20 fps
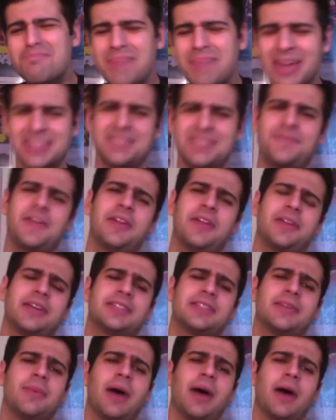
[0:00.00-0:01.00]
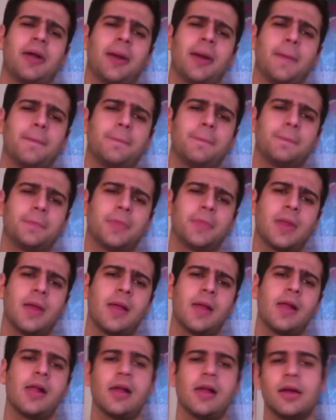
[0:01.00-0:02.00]
Mixed feelings about it.
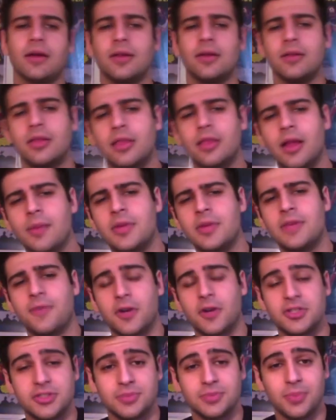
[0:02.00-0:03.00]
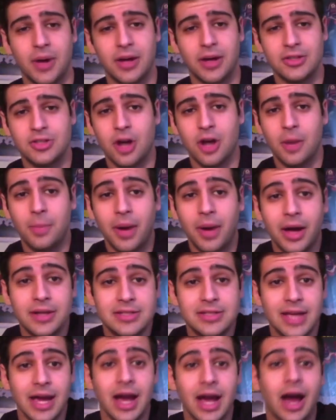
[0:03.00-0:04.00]
Let me first
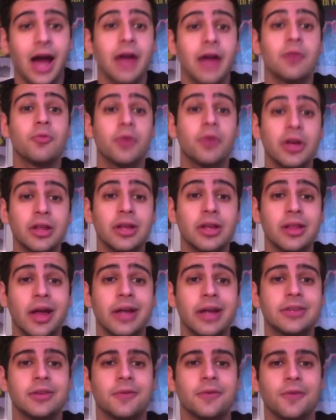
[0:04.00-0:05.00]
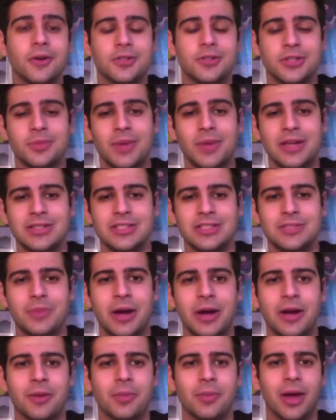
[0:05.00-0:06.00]
start by saying I really liked the first
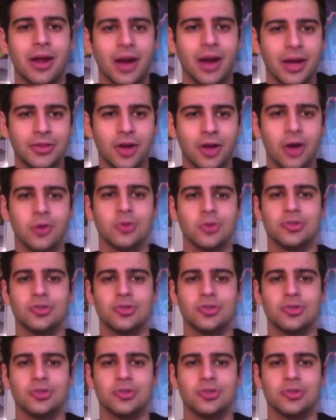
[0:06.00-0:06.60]
Amazing Spider-Man.